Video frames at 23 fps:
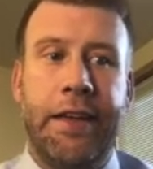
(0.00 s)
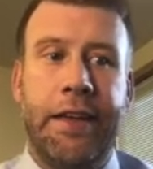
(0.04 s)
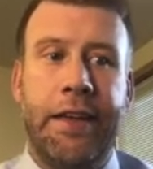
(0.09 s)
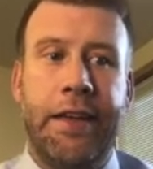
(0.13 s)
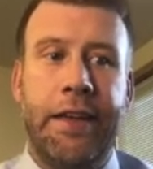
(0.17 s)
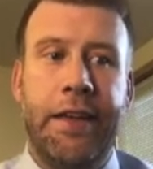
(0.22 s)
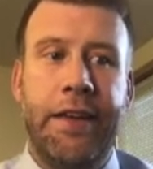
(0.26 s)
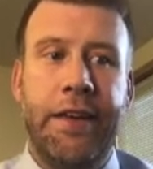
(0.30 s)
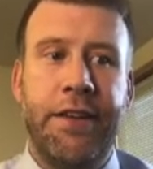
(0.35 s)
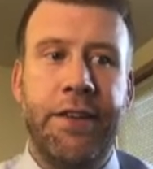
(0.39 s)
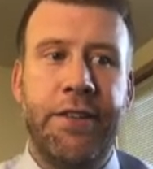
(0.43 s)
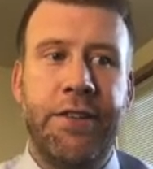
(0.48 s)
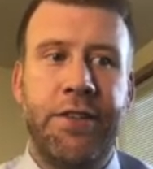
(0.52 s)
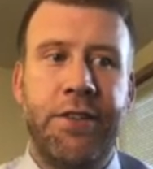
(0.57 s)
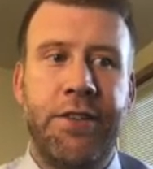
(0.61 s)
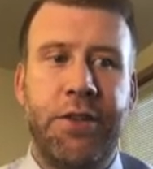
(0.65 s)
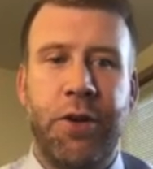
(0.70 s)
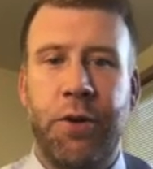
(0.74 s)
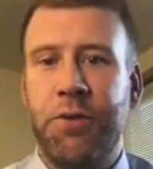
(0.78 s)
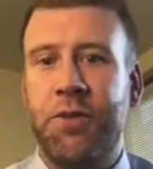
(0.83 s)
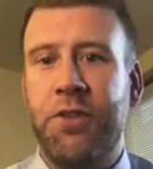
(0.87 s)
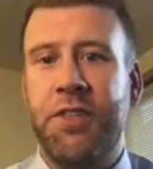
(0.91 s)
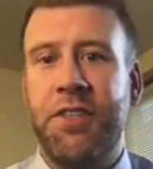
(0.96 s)
it is
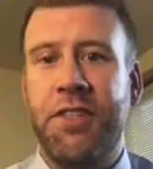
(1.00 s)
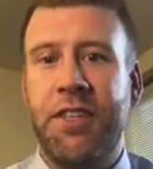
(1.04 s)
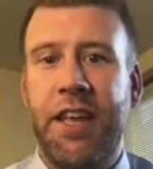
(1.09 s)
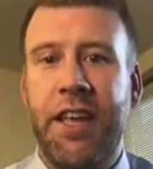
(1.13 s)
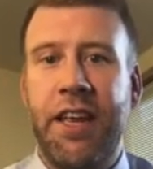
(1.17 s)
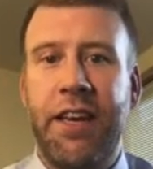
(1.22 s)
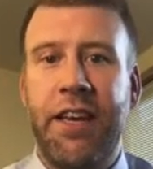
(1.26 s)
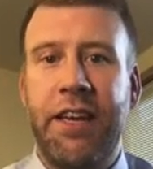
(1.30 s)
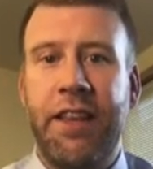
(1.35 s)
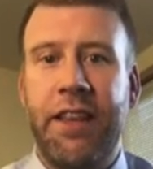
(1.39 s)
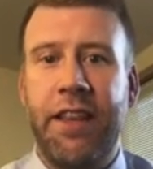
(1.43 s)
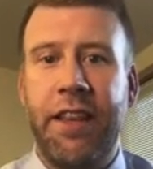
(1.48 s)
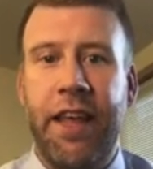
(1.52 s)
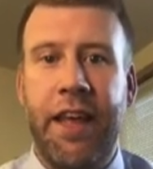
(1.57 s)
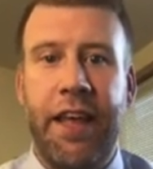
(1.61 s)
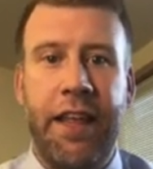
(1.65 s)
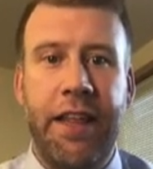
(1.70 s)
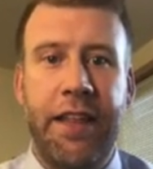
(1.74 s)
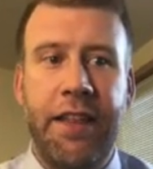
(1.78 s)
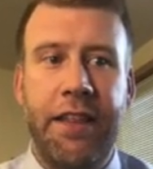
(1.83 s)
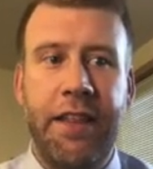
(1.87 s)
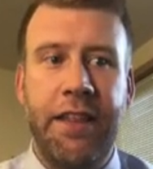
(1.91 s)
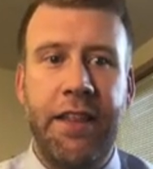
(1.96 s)
so succinct
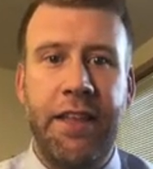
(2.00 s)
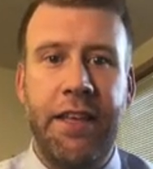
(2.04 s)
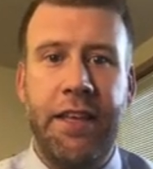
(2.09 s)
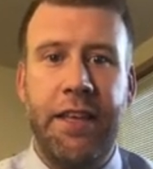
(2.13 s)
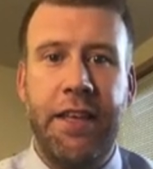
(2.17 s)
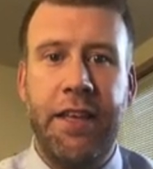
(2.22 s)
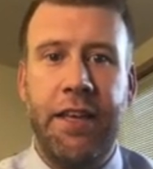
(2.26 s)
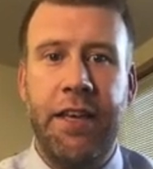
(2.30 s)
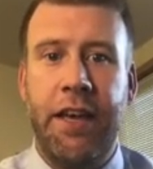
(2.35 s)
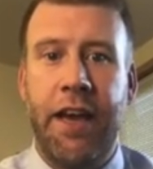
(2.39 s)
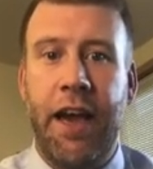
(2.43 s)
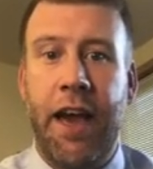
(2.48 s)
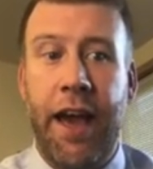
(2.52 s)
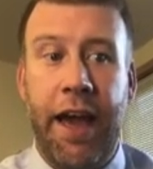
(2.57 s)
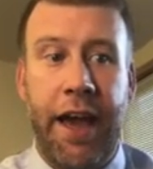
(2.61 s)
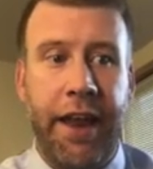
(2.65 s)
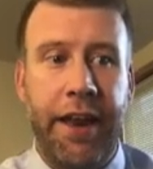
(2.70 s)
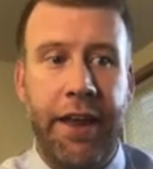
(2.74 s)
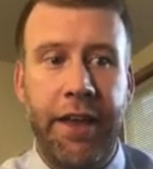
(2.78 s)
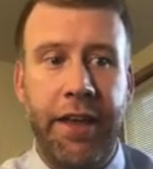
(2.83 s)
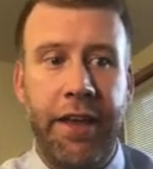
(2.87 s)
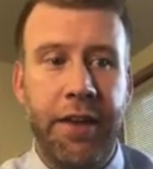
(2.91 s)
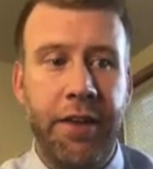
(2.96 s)
that the
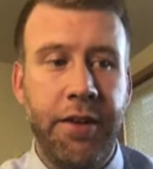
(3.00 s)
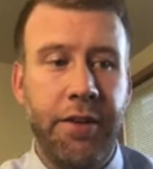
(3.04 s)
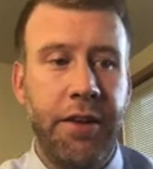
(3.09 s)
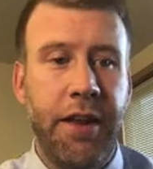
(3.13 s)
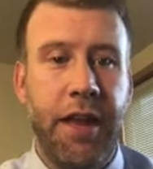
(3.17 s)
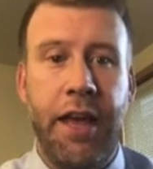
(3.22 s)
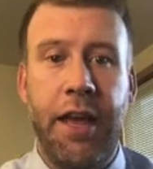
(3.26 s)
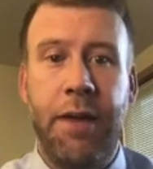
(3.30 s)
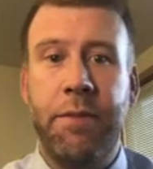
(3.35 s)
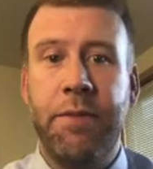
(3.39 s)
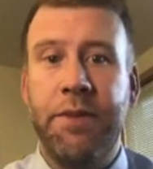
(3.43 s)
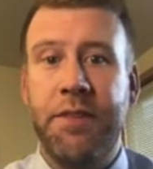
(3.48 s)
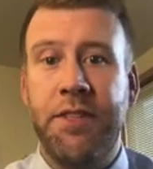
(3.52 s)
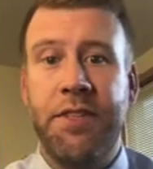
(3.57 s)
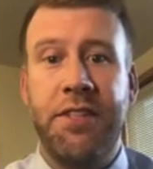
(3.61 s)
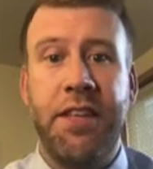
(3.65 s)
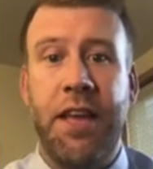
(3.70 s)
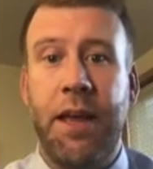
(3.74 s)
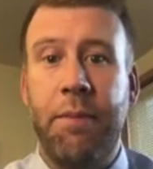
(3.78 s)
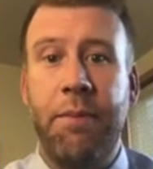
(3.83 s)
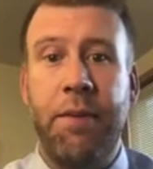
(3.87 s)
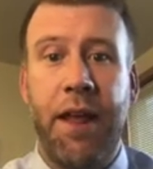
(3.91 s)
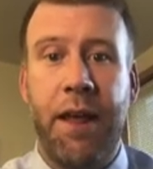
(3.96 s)
Hattie name is the
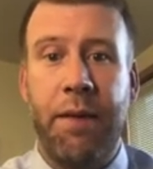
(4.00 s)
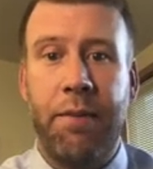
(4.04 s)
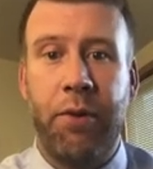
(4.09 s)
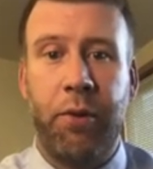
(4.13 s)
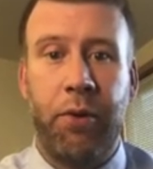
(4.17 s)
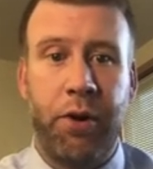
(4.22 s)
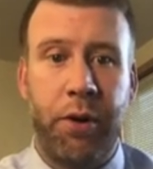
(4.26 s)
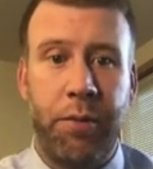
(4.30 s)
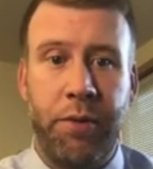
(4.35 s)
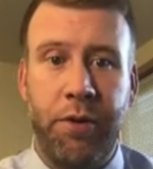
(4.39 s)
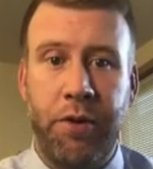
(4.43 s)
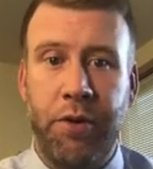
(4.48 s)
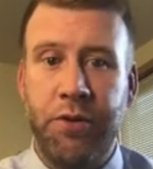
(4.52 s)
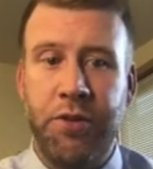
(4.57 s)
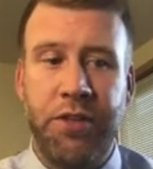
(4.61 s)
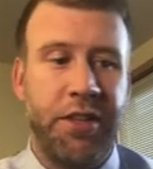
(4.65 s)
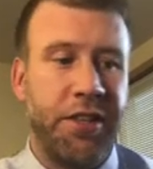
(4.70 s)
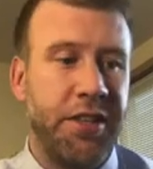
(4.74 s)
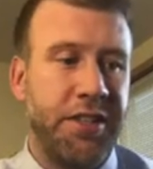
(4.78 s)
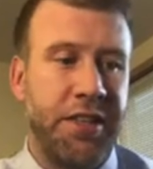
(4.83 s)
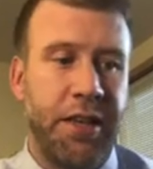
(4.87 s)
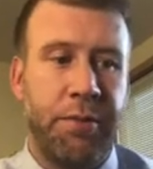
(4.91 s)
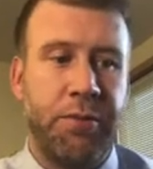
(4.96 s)
same name that we're going to be using, the
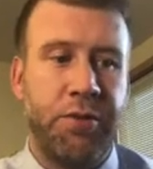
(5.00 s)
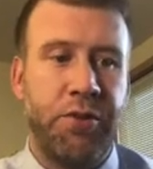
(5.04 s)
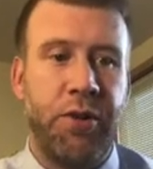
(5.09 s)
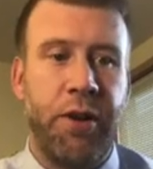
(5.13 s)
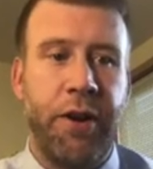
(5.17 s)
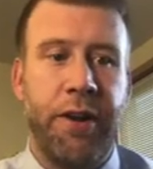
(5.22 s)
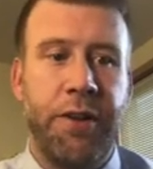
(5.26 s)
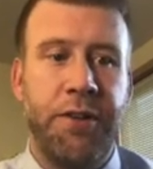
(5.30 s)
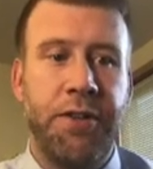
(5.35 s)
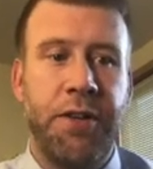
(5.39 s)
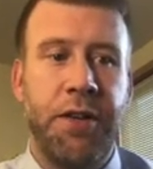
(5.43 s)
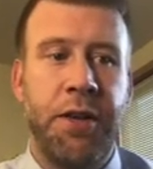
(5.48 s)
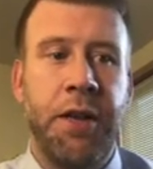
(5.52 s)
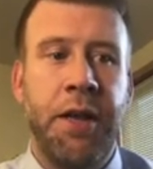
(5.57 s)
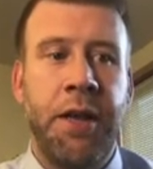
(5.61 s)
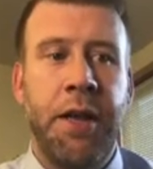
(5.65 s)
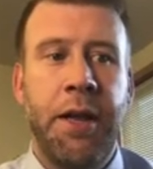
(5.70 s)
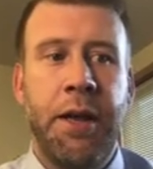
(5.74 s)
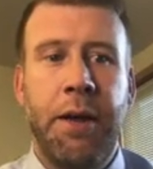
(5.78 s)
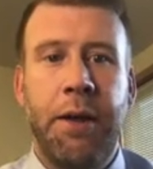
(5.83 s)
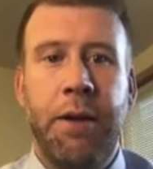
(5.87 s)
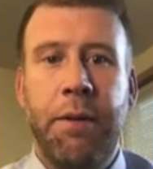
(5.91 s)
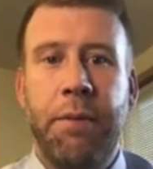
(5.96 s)
same strategy,
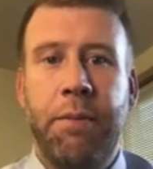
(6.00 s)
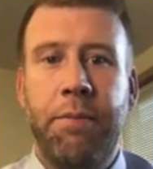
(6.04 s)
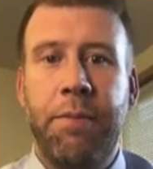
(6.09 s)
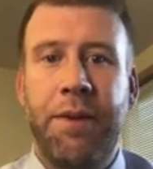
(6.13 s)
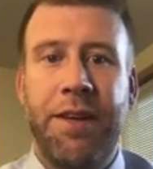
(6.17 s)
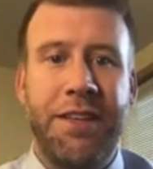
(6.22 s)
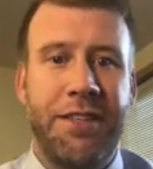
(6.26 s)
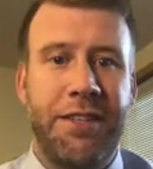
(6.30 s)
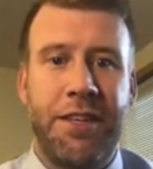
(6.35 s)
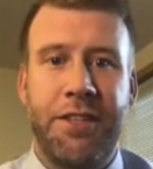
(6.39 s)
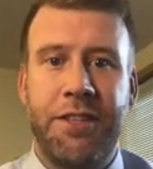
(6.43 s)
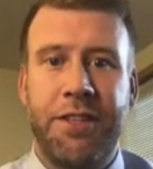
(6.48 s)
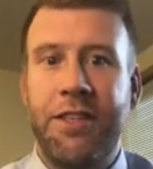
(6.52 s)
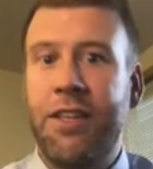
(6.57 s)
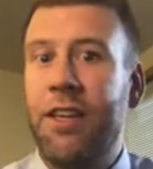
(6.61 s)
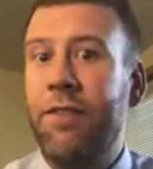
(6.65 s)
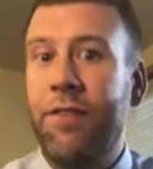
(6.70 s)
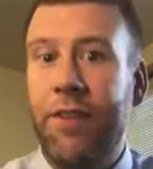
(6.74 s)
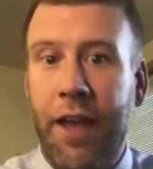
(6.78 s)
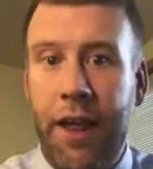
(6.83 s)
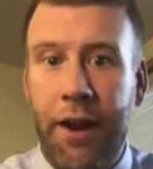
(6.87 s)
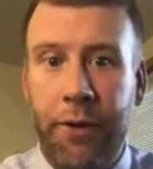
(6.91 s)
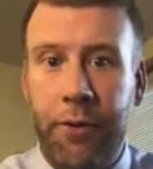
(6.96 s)
because it doesn't
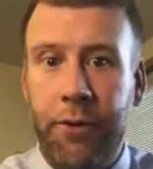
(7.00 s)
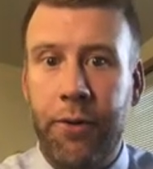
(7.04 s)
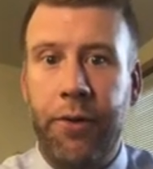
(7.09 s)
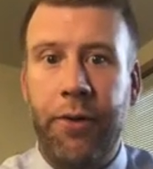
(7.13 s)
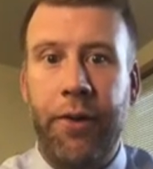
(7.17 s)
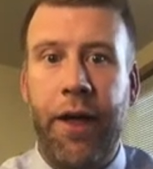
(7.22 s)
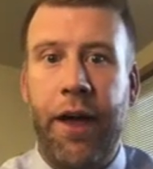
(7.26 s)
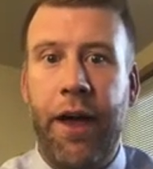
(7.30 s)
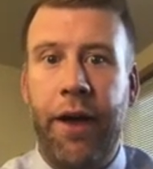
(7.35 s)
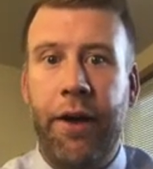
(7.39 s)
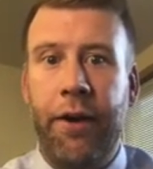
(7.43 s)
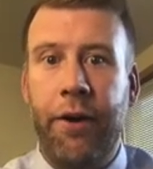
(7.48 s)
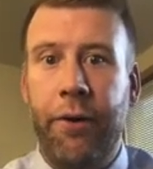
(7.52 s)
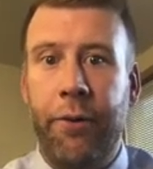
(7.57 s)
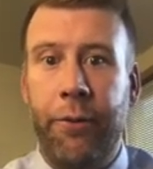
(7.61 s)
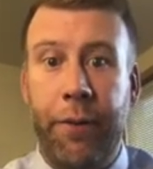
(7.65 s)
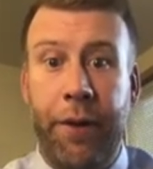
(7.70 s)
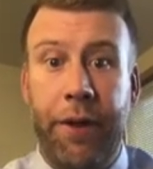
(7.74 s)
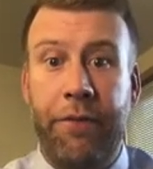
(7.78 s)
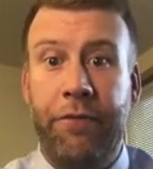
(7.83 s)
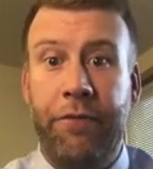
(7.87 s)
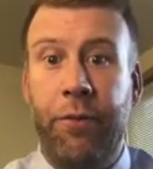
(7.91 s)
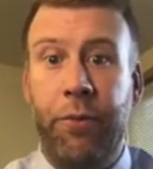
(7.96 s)
deviate a whole lot
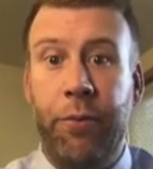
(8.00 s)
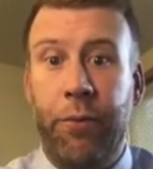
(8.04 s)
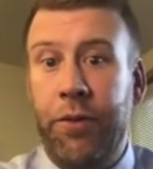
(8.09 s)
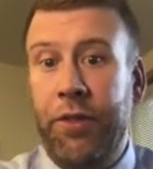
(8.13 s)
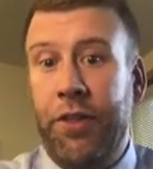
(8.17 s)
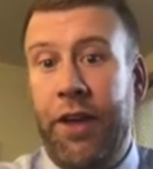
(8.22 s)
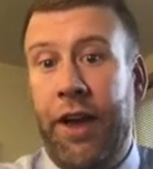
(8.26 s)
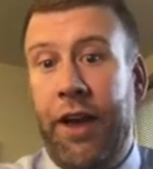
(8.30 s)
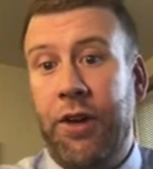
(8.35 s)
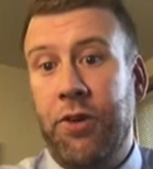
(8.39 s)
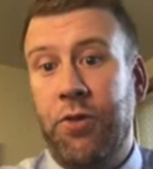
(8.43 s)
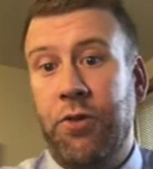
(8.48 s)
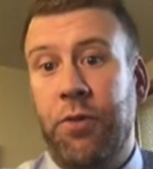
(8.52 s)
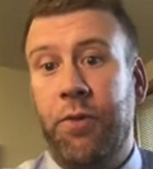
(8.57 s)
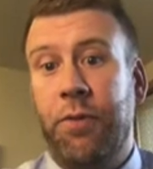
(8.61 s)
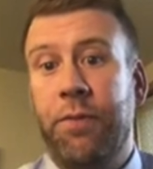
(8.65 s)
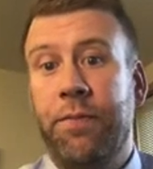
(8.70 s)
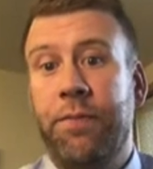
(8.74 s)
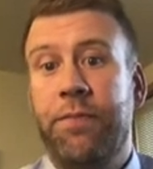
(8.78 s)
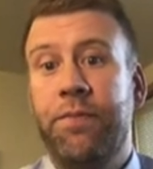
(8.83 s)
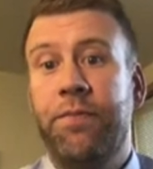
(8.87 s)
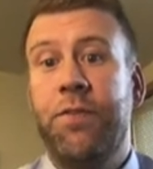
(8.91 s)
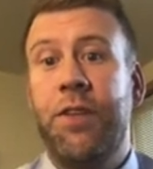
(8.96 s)
away from what the actual
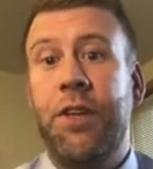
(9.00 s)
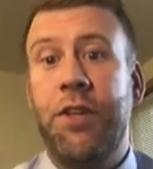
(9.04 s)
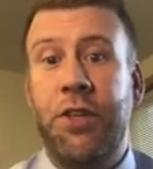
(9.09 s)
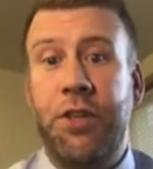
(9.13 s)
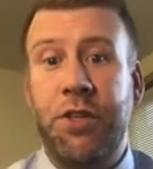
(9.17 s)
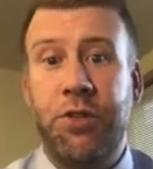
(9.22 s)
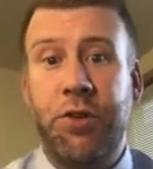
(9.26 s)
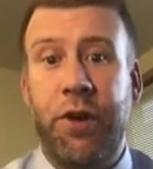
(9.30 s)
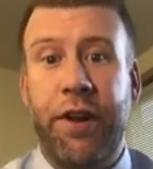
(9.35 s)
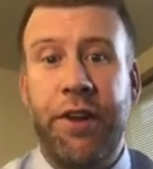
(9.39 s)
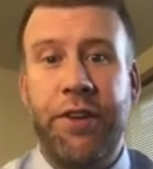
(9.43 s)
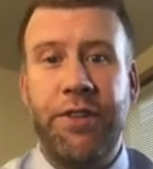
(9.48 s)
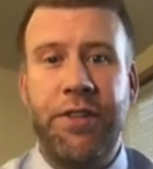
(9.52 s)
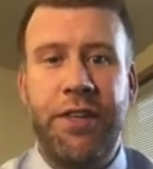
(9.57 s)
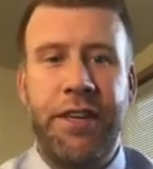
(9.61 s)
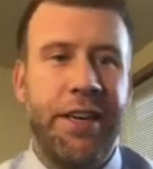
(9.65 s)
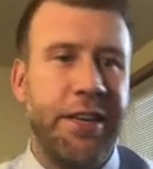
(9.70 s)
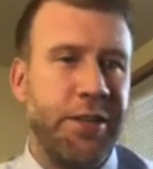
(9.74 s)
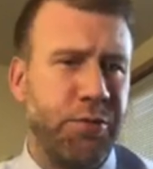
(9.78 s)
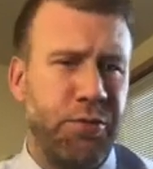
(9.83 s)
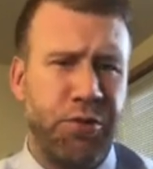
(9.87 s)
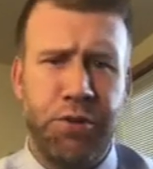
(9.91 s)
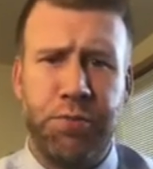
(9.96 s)
teaching strategy
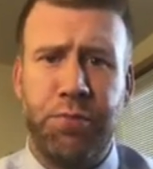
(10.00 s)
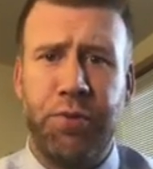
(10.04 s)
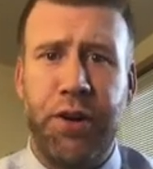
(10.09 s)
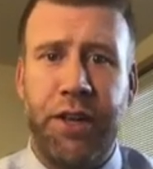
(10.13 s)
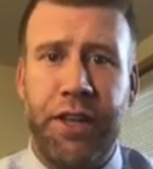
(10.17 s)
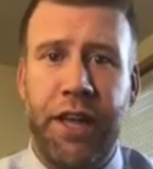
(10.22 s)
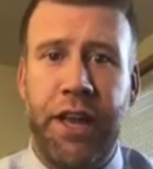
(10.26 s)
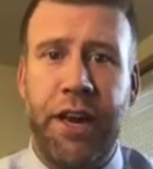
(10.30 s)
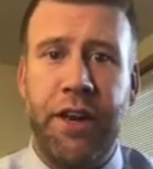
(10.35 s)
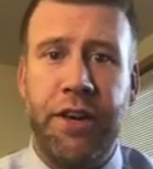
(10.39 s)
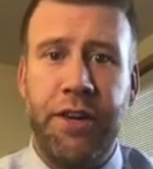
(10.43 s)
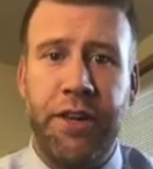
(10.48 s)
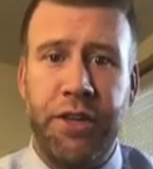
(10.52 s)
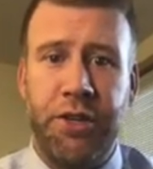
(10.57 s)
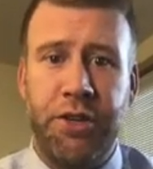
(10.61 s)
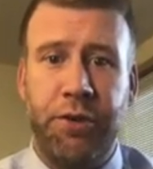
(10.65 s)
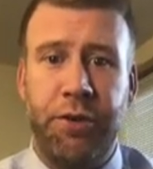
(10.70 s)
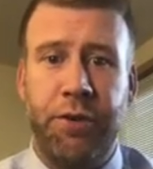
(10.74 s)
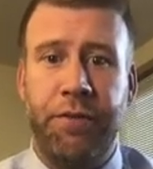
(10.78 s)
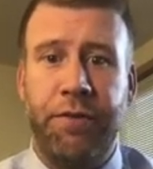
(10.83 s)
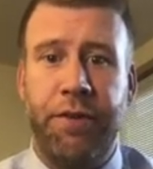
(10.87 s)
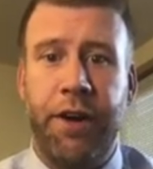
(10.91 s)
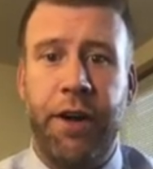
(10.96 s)
is. We're just putting it in a digital
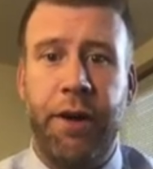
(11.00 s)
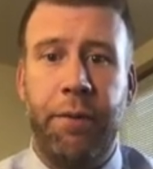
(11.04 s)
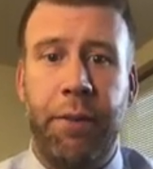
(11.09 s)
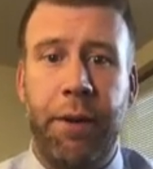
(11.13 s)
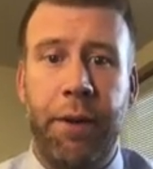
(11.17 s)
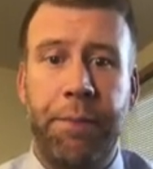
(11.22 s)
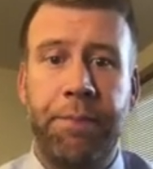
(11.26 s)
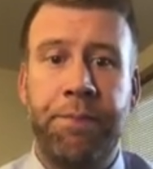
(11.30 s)
environment.